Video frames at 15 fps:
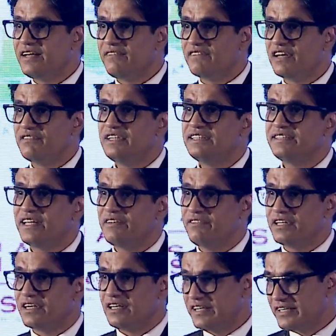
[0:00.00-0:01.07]
When we say
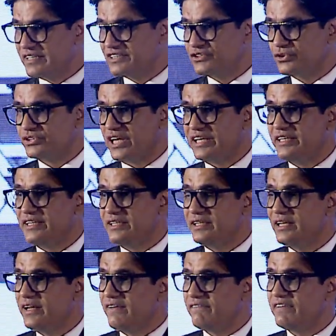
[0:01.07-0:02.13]
we are a litigious society,
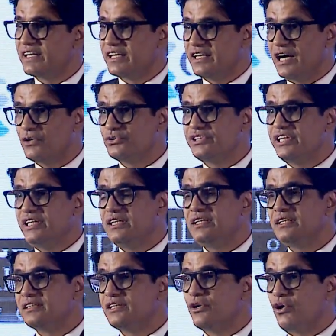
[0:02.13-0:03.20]
we can now see
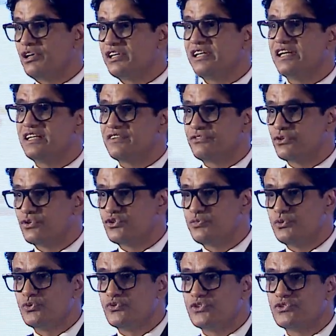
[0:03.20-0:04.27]
the alternatives to
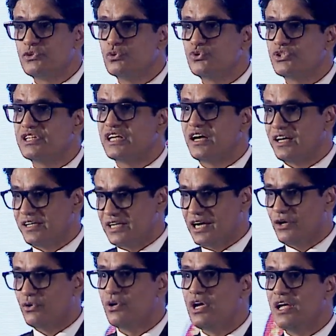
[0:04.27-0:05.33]
dispute resolution. They are
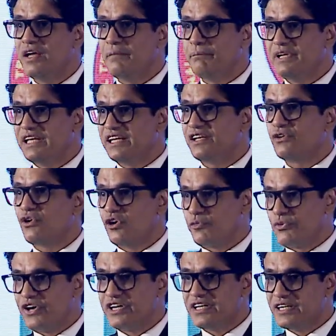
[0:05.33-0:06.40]
now being
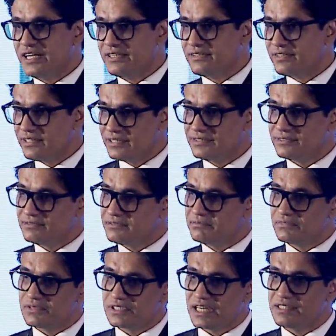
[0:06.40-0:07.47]
incorporated in
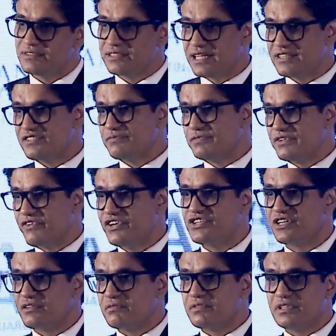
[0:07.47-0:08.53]
this
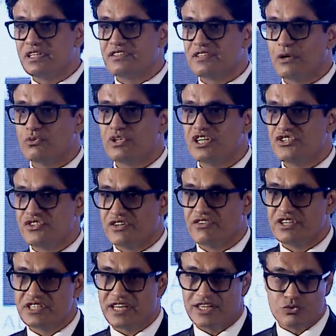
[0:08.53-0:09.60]
region, the South Asian
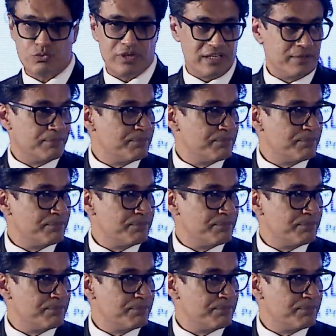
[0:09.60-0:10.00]
region as well.